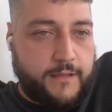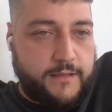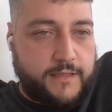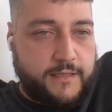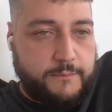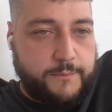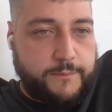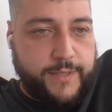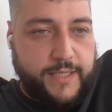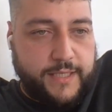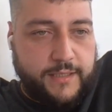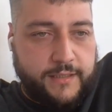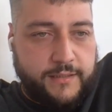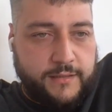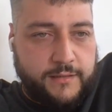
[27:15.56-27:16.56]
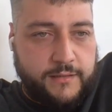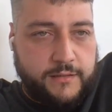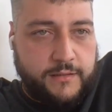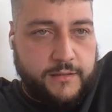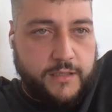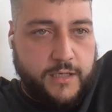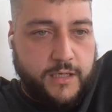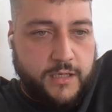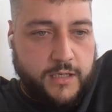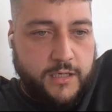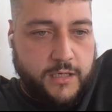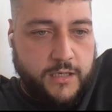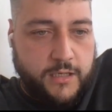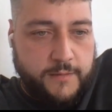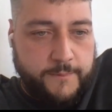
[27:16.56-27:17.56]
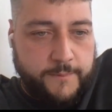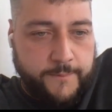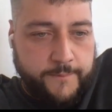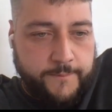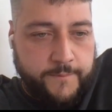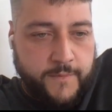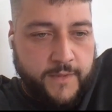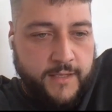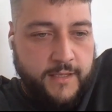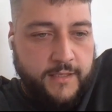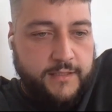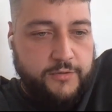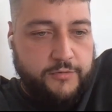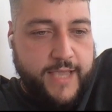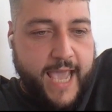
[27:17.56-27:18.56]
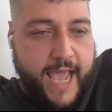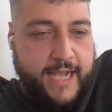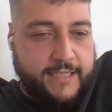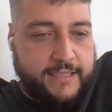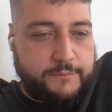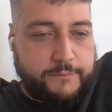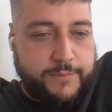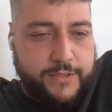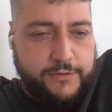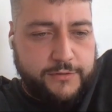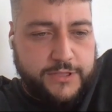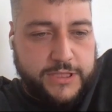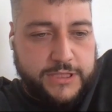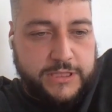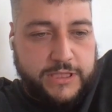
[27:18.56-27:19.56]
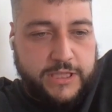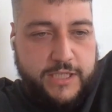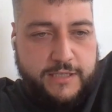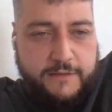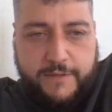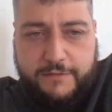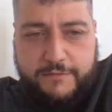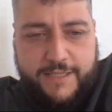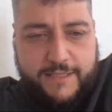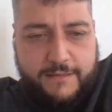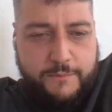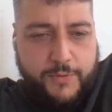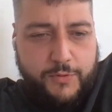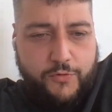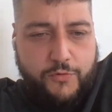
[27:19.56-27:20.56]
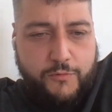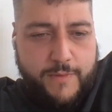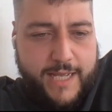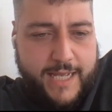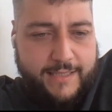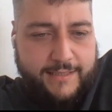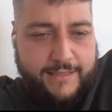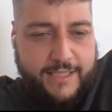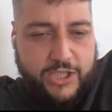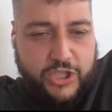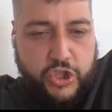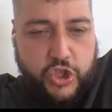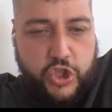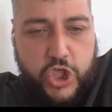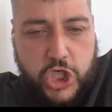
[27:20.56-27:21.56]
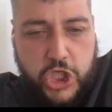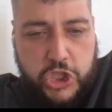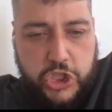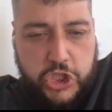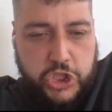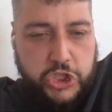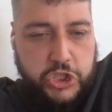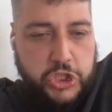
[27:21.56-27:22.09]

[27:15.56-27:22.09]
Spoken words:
the bin, the React build, it's a very simple command. It just